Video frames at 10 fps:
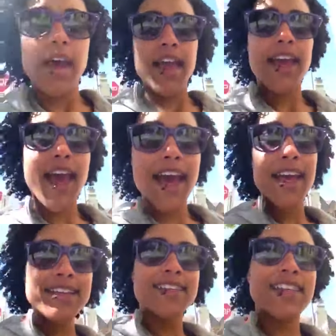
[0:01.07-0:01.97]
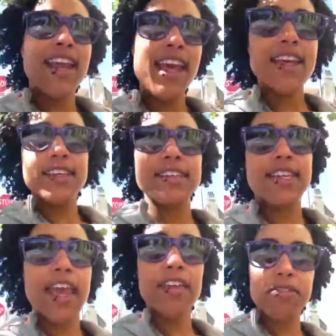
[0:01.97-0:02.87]
Hi guys, today
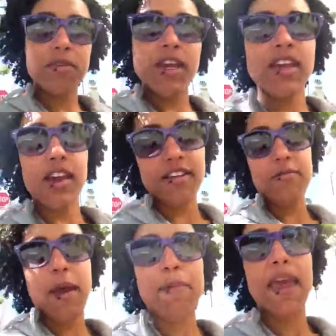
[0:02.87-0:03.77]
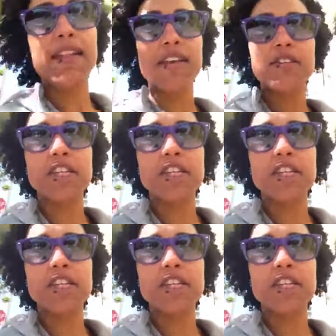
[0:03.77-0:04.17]
is day three of my paleo